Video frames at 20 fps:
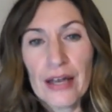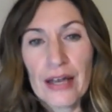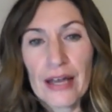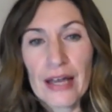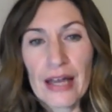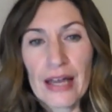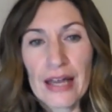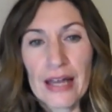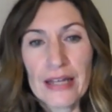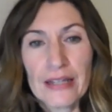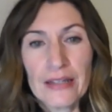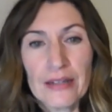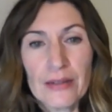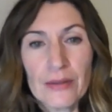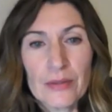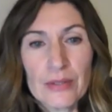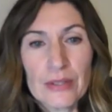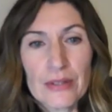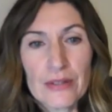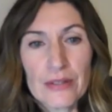and
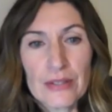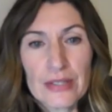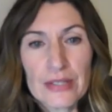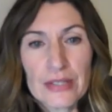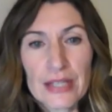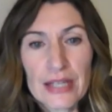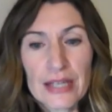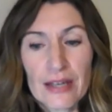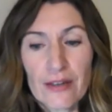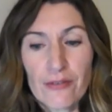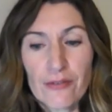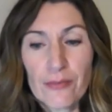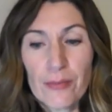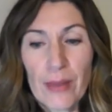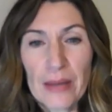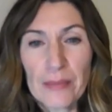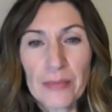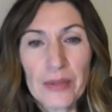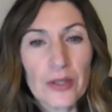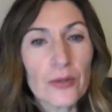see if
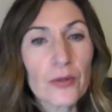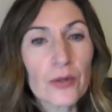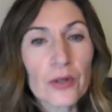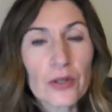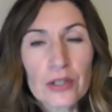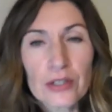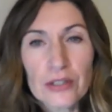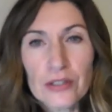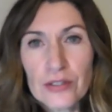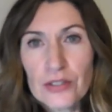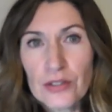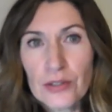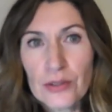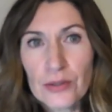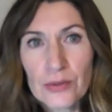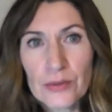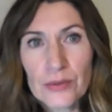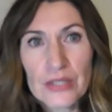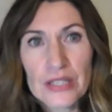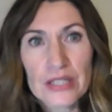maybe you could
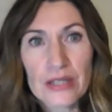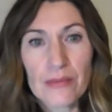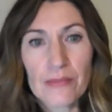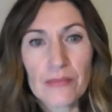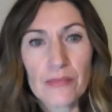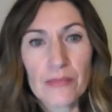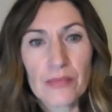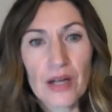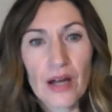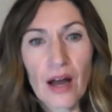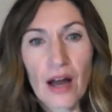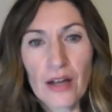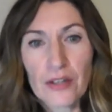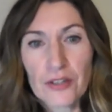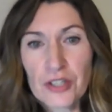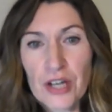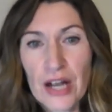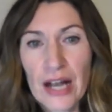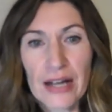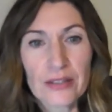do some
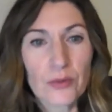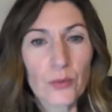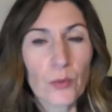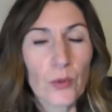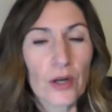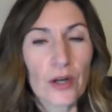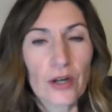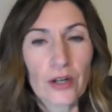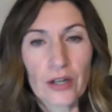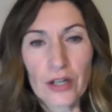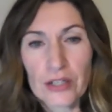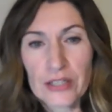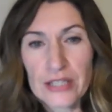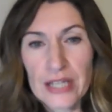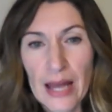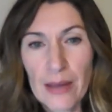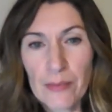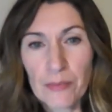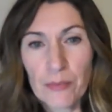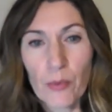contract work or
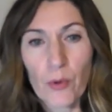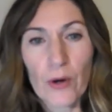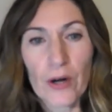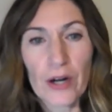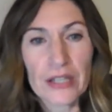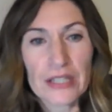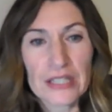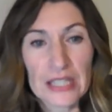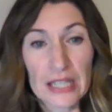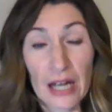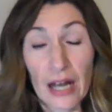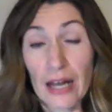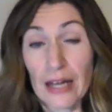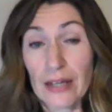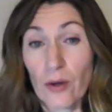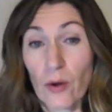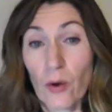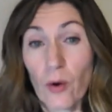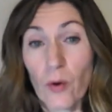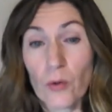temp work to
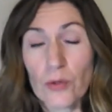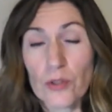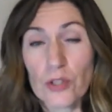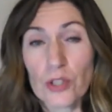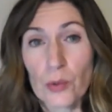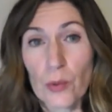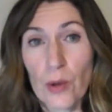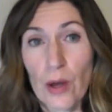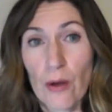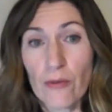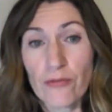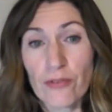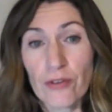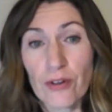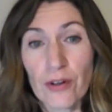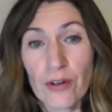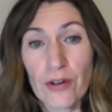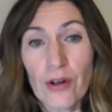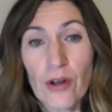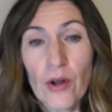kind of hold you
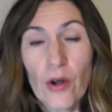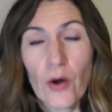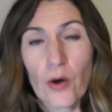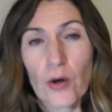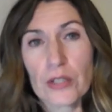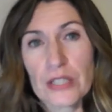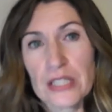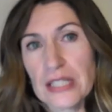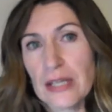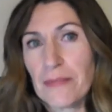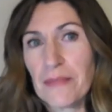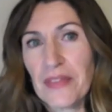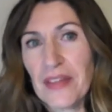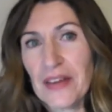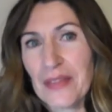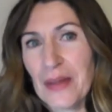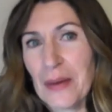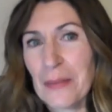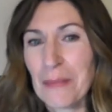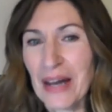over, or
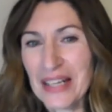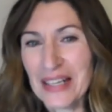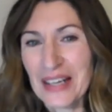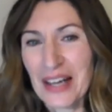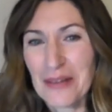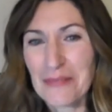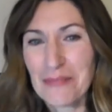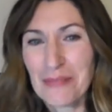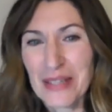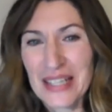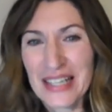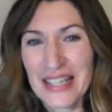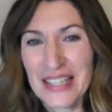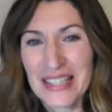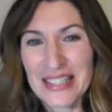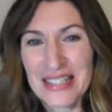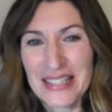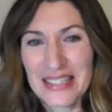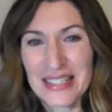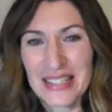something that might not be
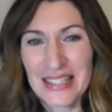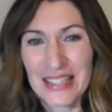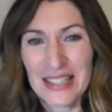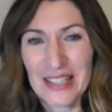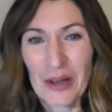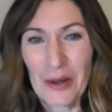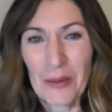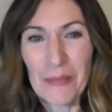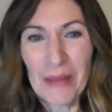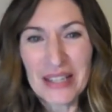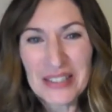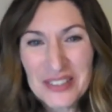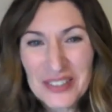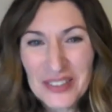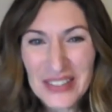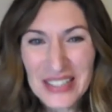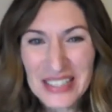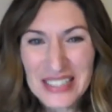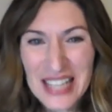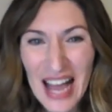as,
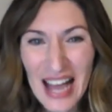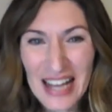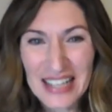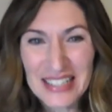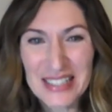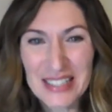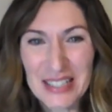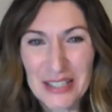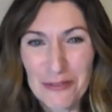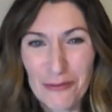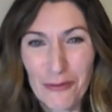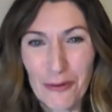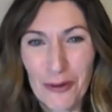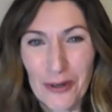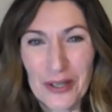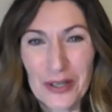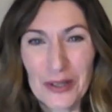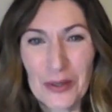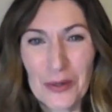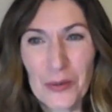mentally taxing
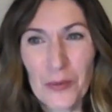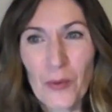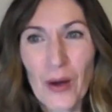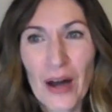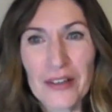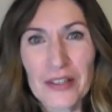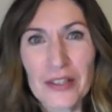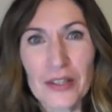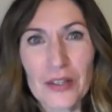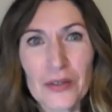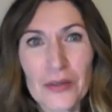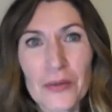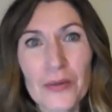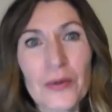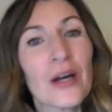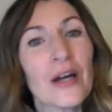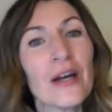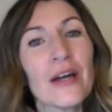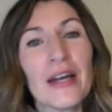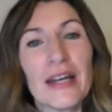for you, while you
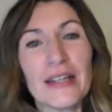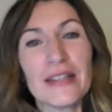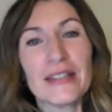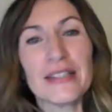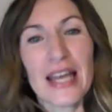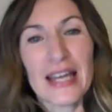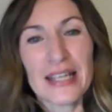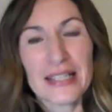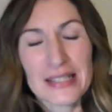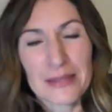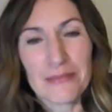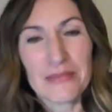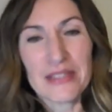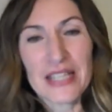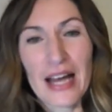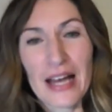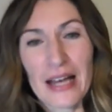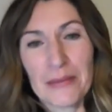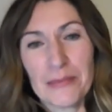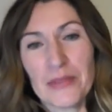take some
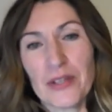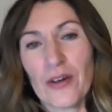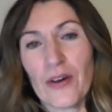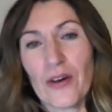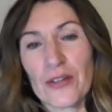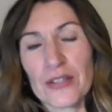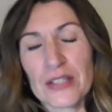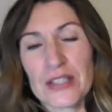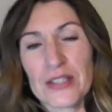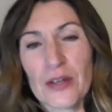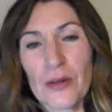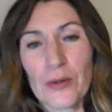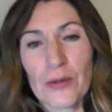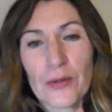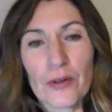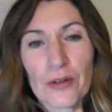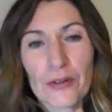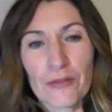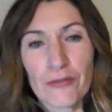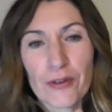time to also
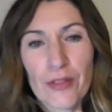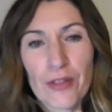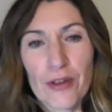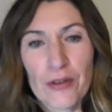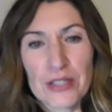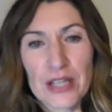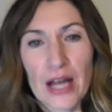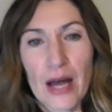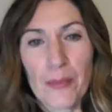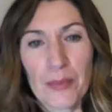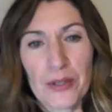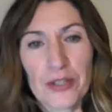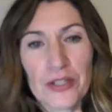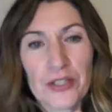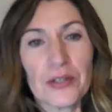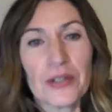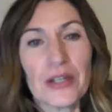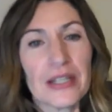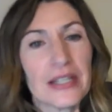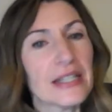look for those
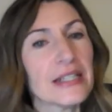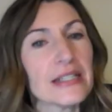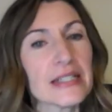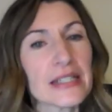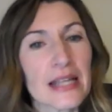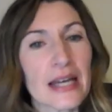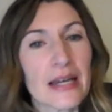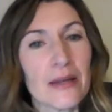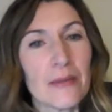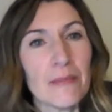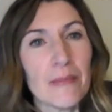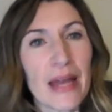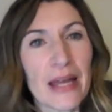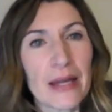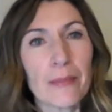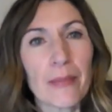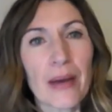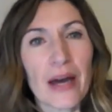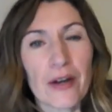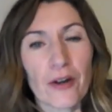opportunities that
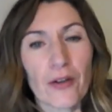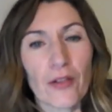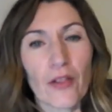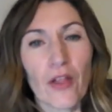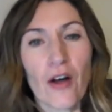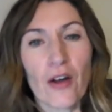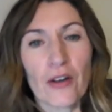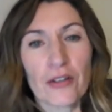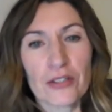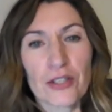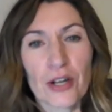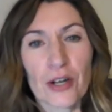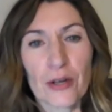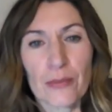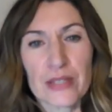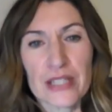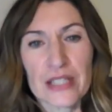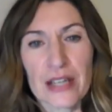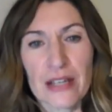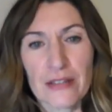make better
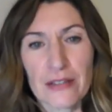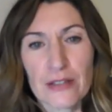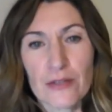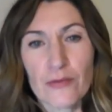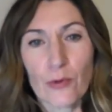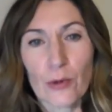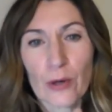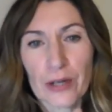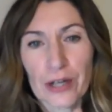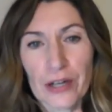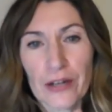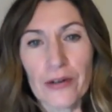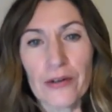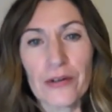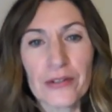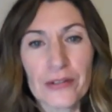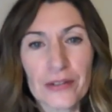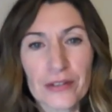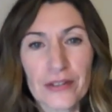long-term sense for you.